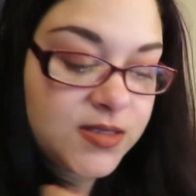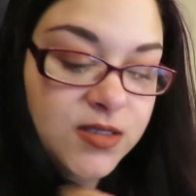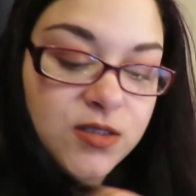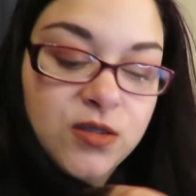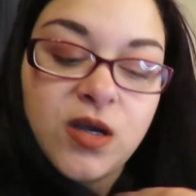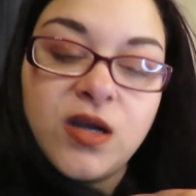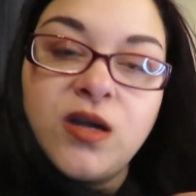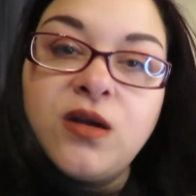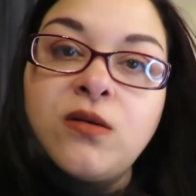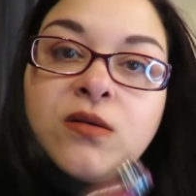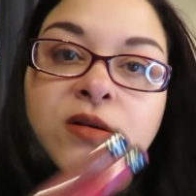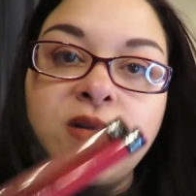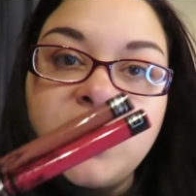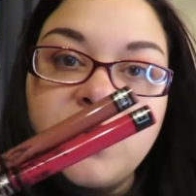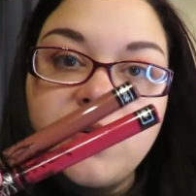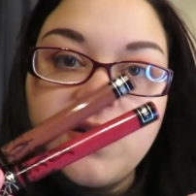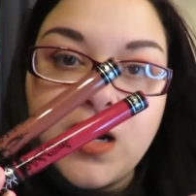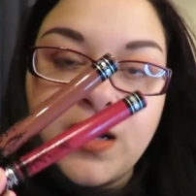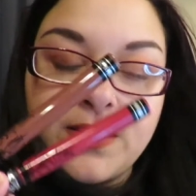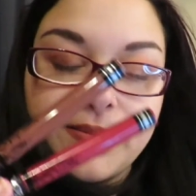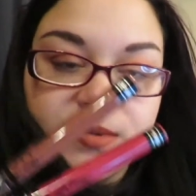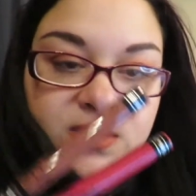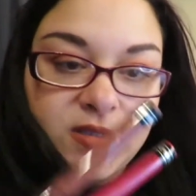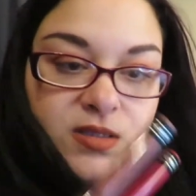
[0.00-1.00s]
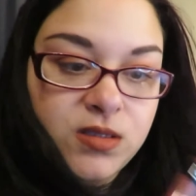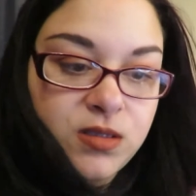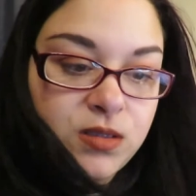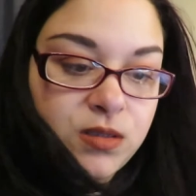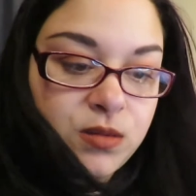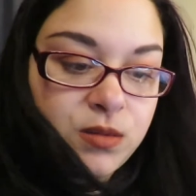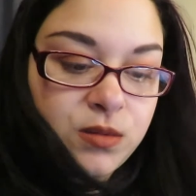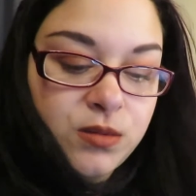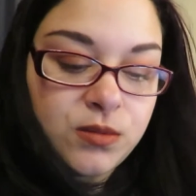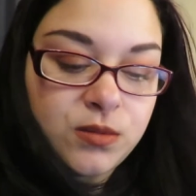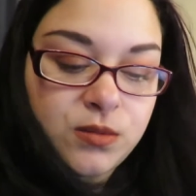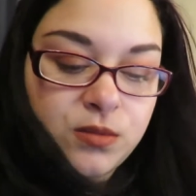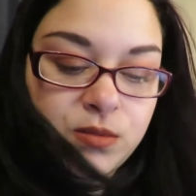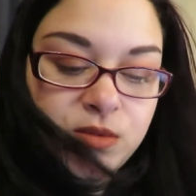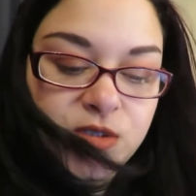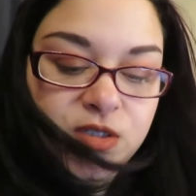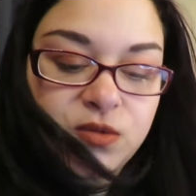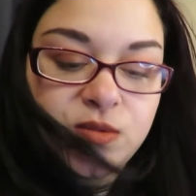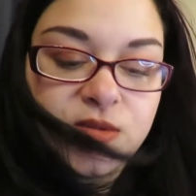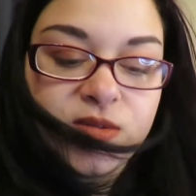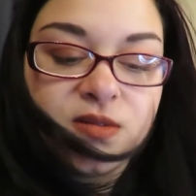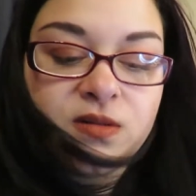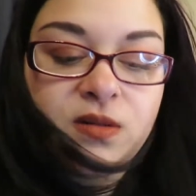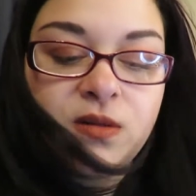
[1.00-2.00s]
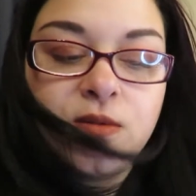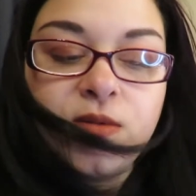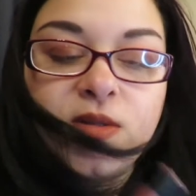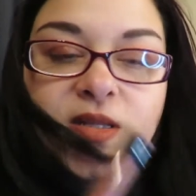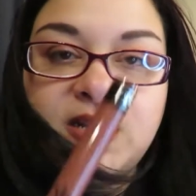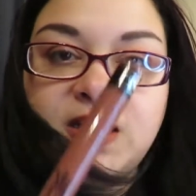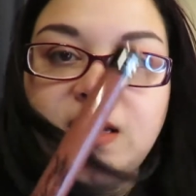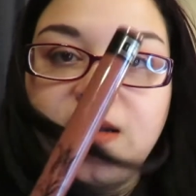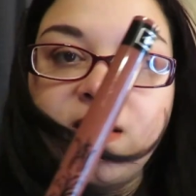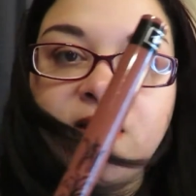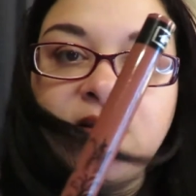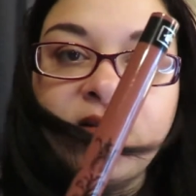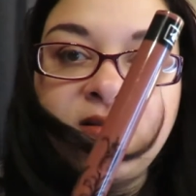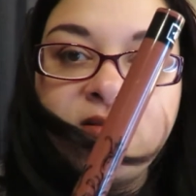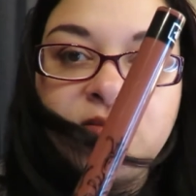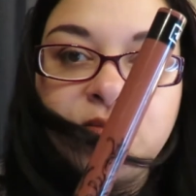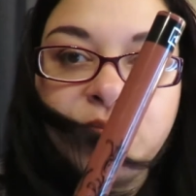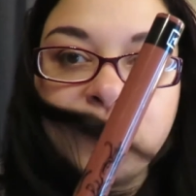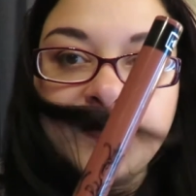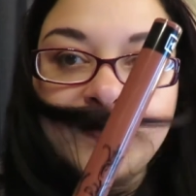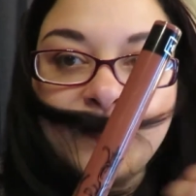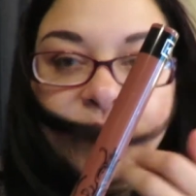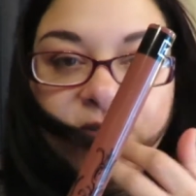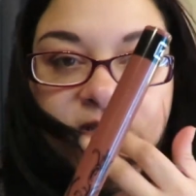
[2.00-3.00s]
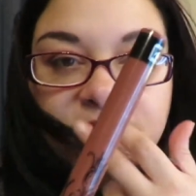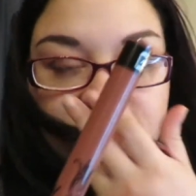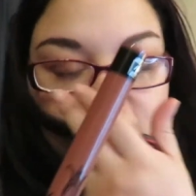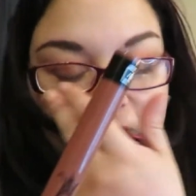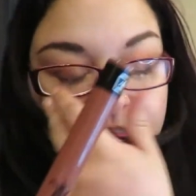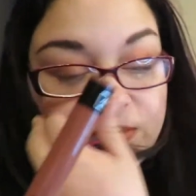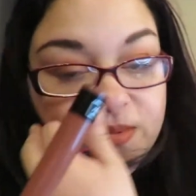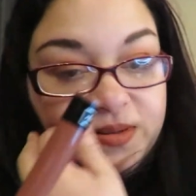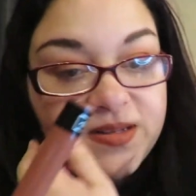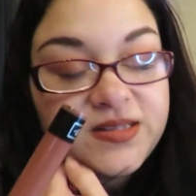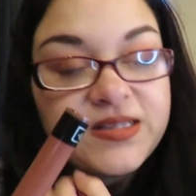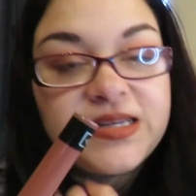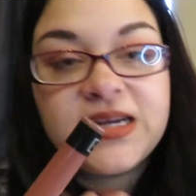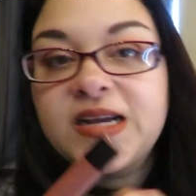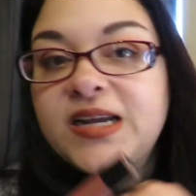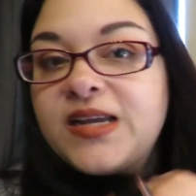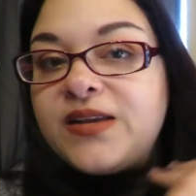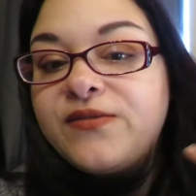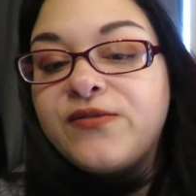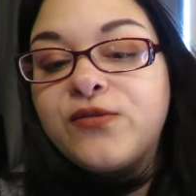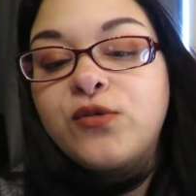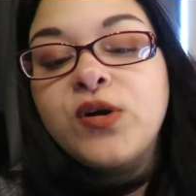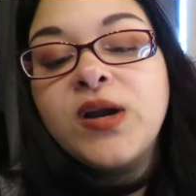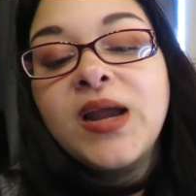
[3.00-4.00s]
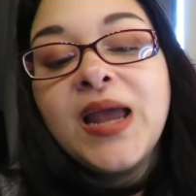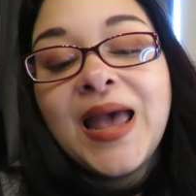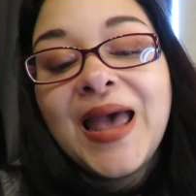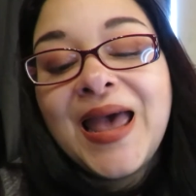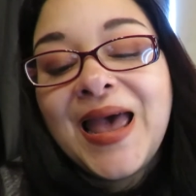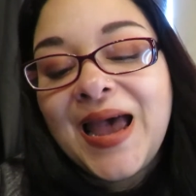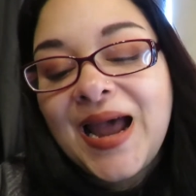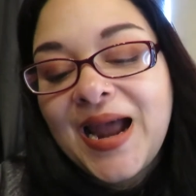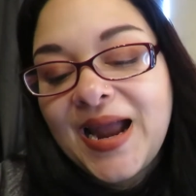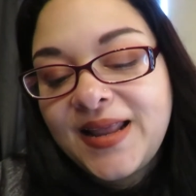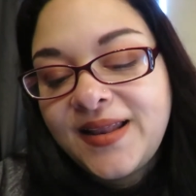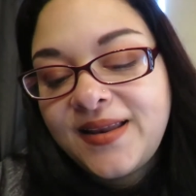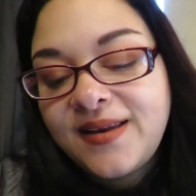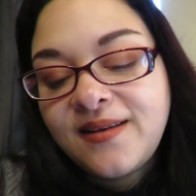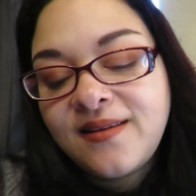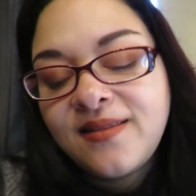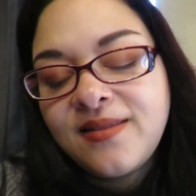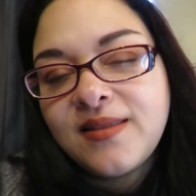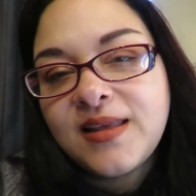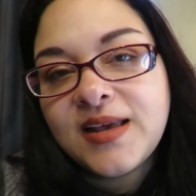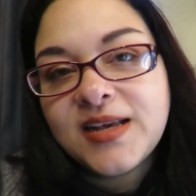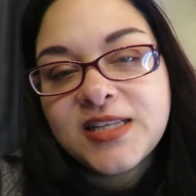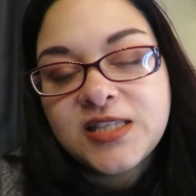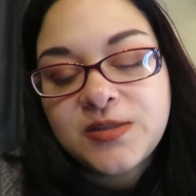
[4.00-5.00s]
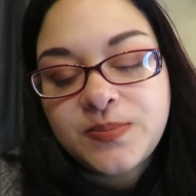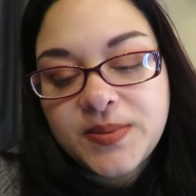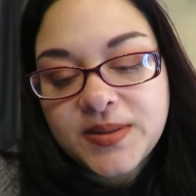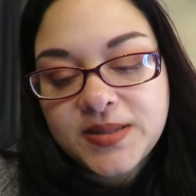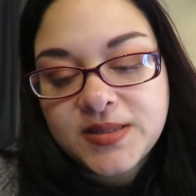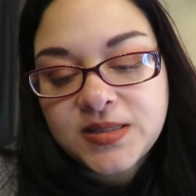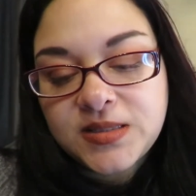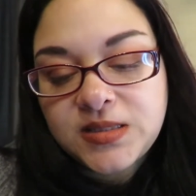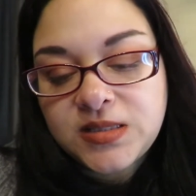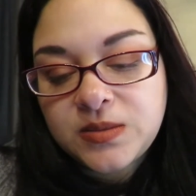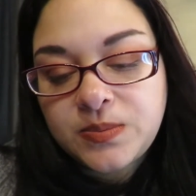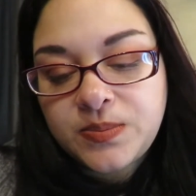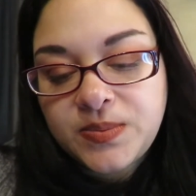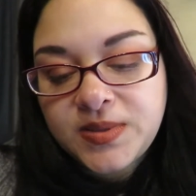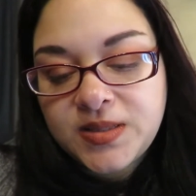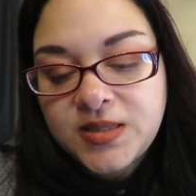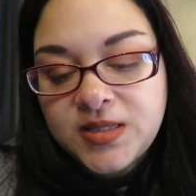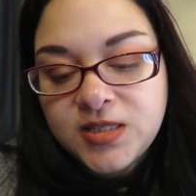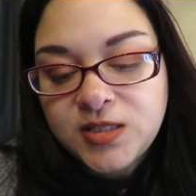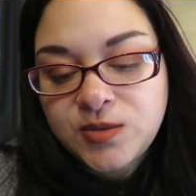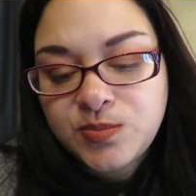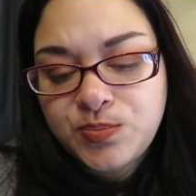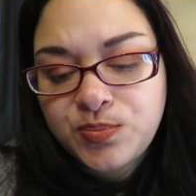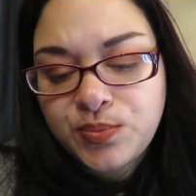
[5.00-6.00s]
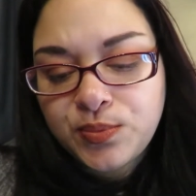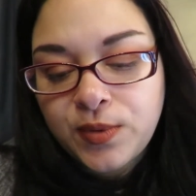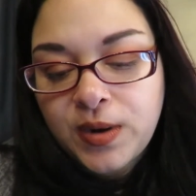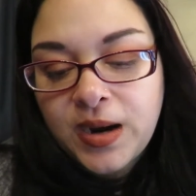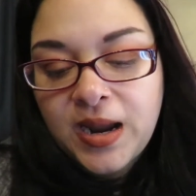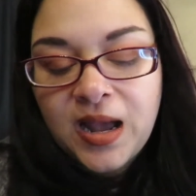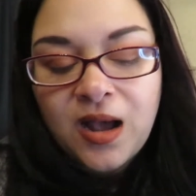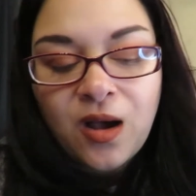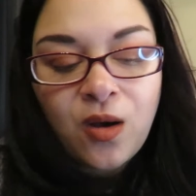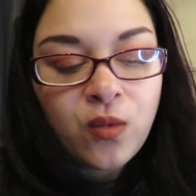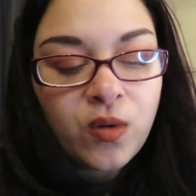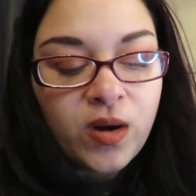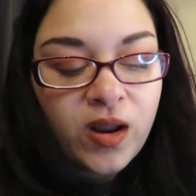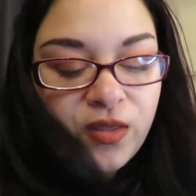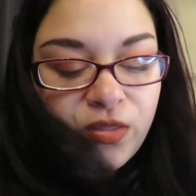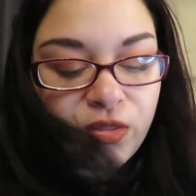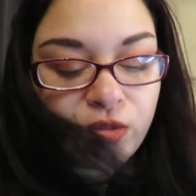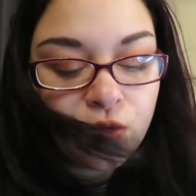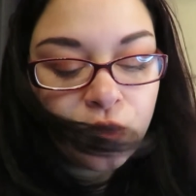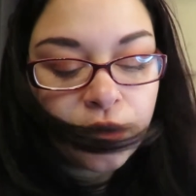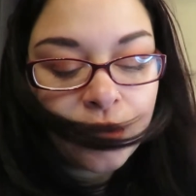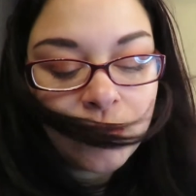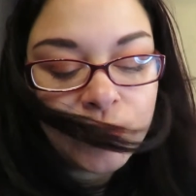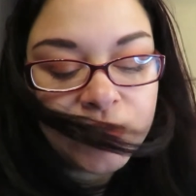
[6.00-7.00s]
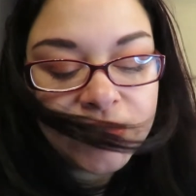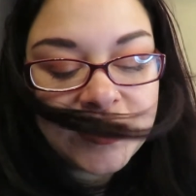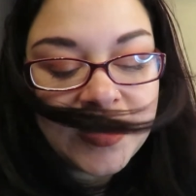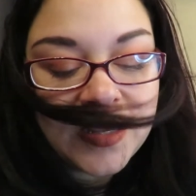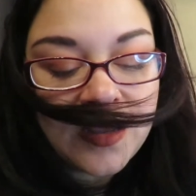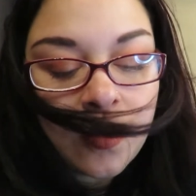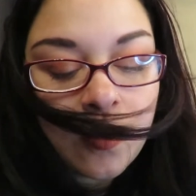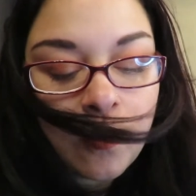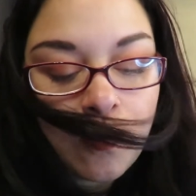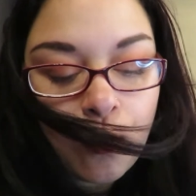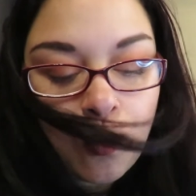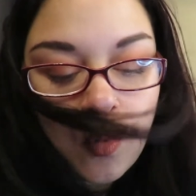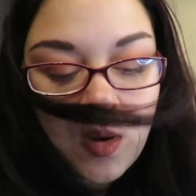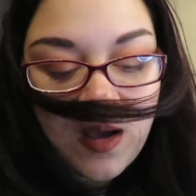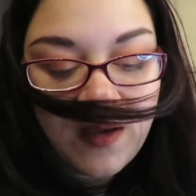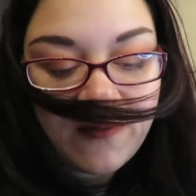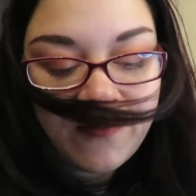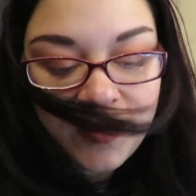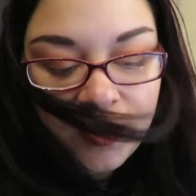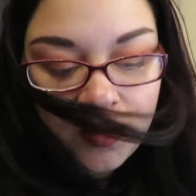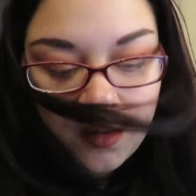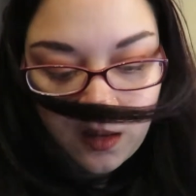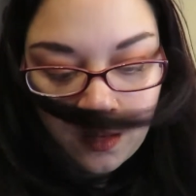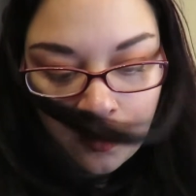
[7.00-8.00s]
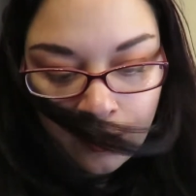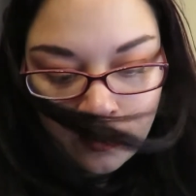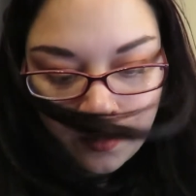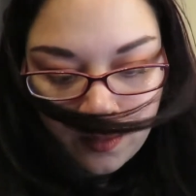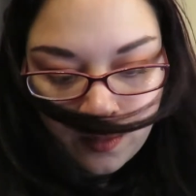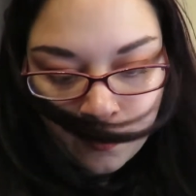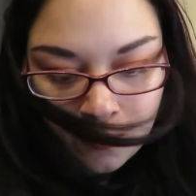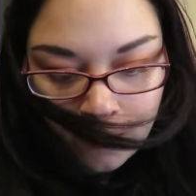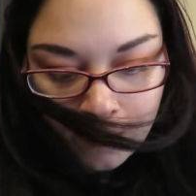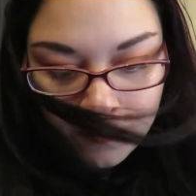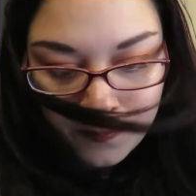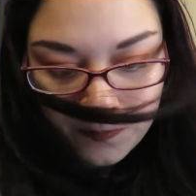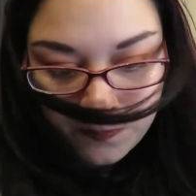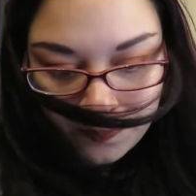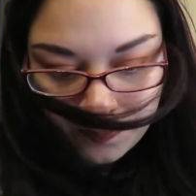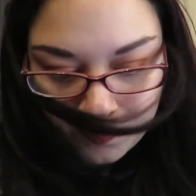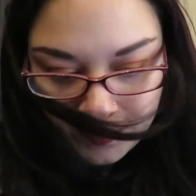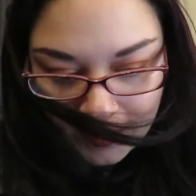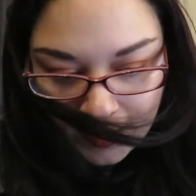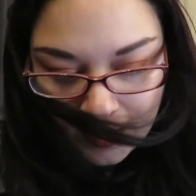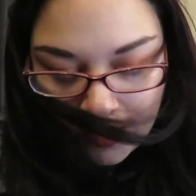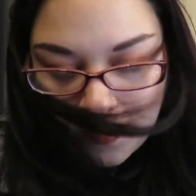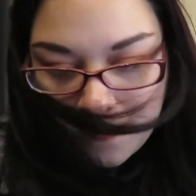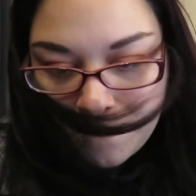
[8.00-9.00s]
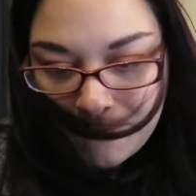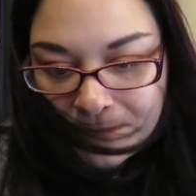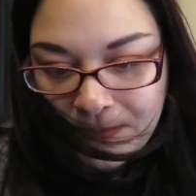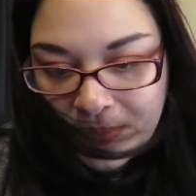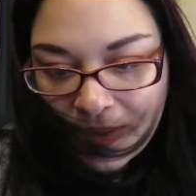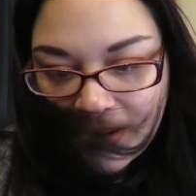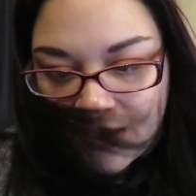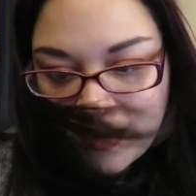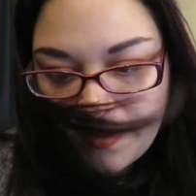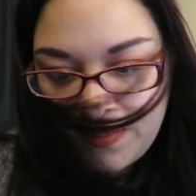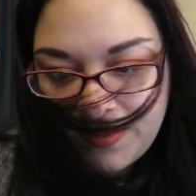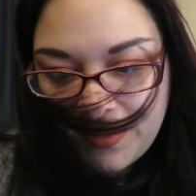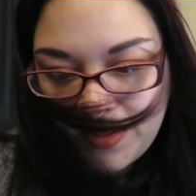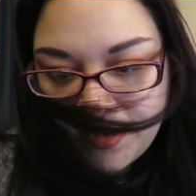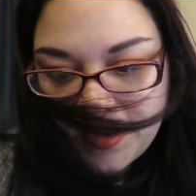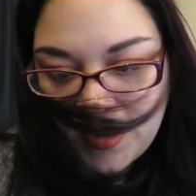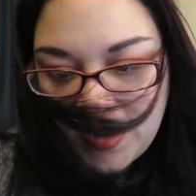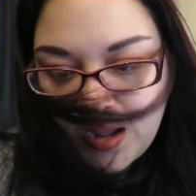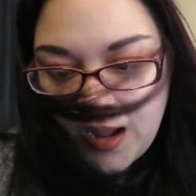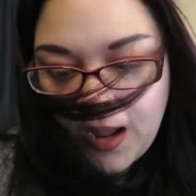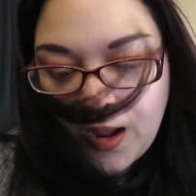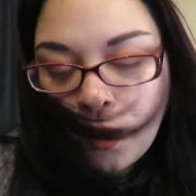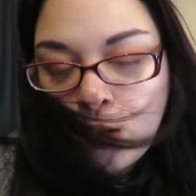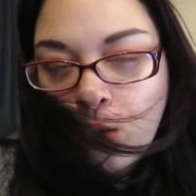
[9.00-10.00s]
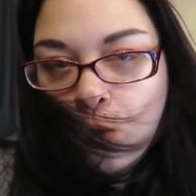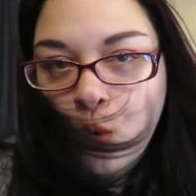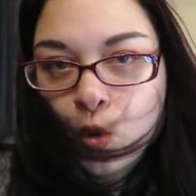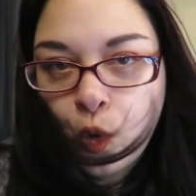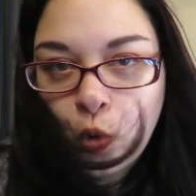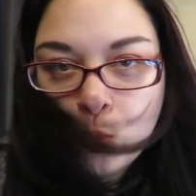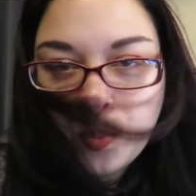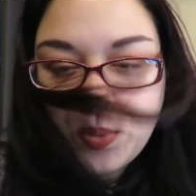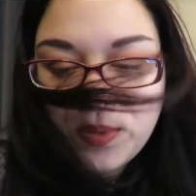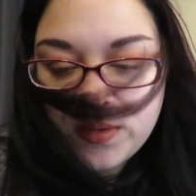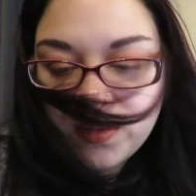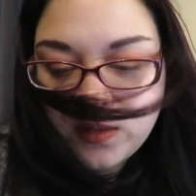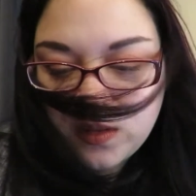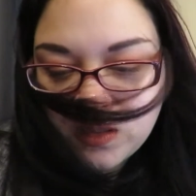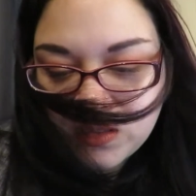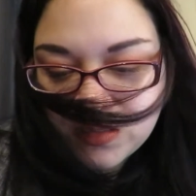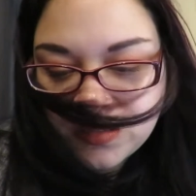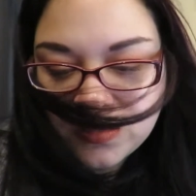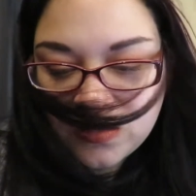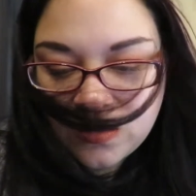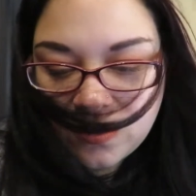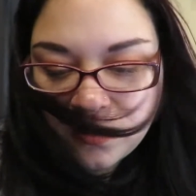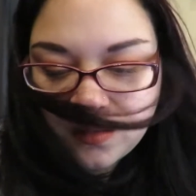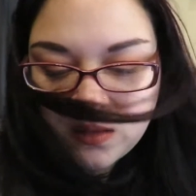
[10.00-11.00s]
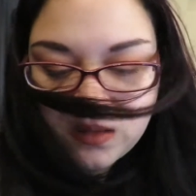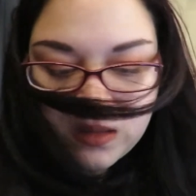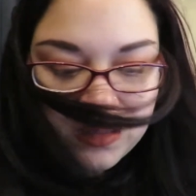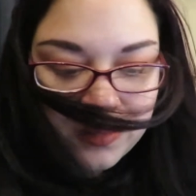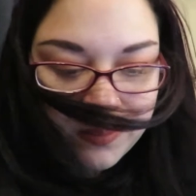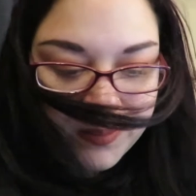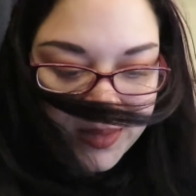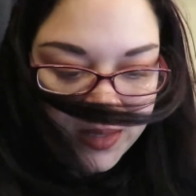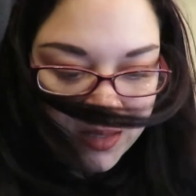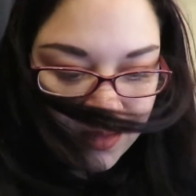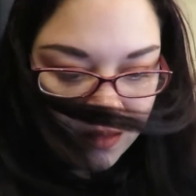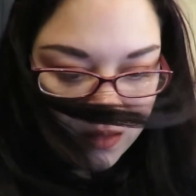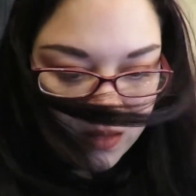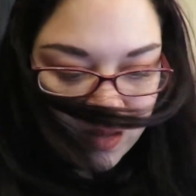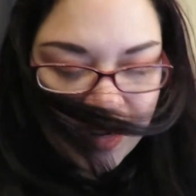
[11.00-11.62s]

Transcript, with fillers: So I only grabbed two, which was Lolita, which I've been dying for. I didn't expect it to be this brown. I thought it was like a mauve color. But I mean, I hope it looks good on me.